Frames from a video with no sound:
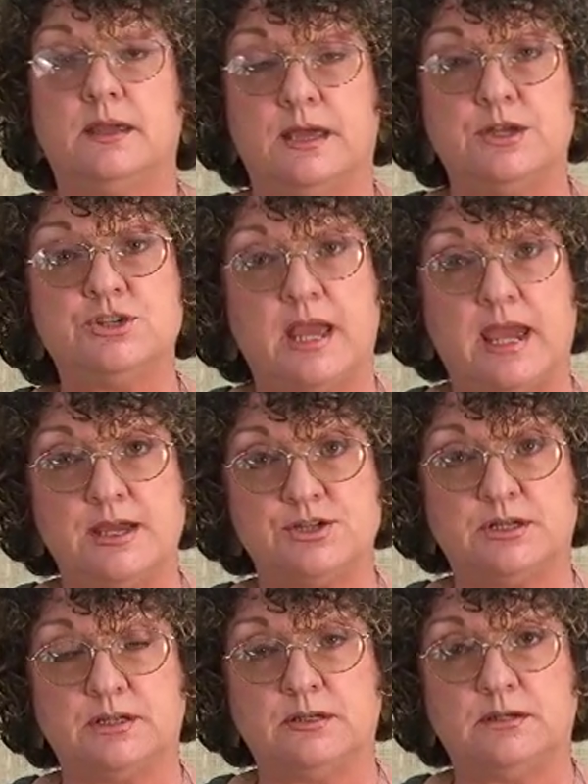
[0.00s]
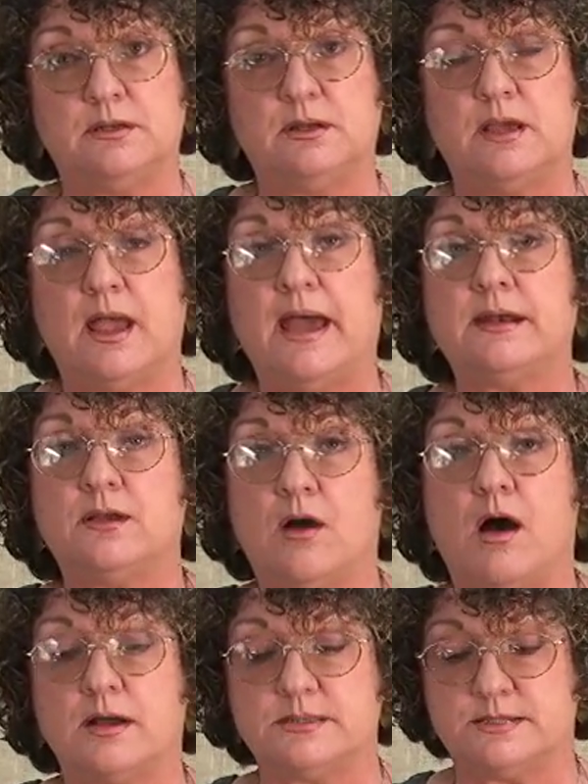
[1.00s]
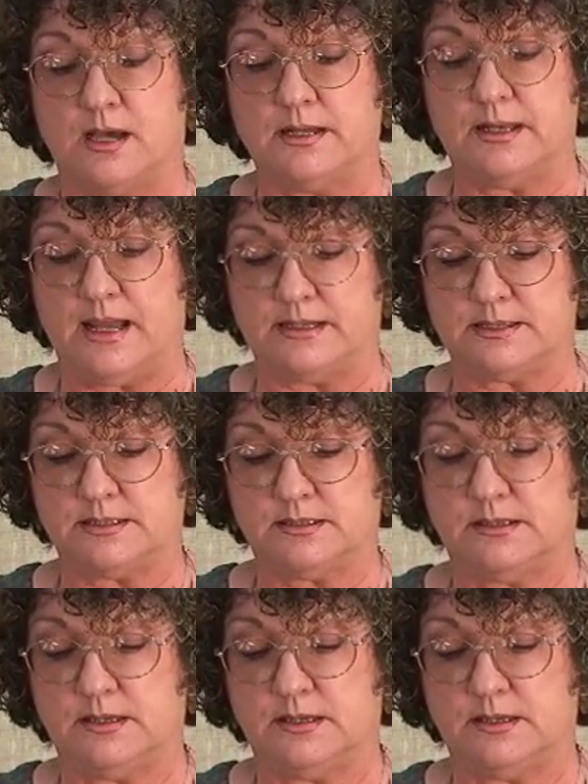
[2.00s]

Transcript: kiducation@cox.net,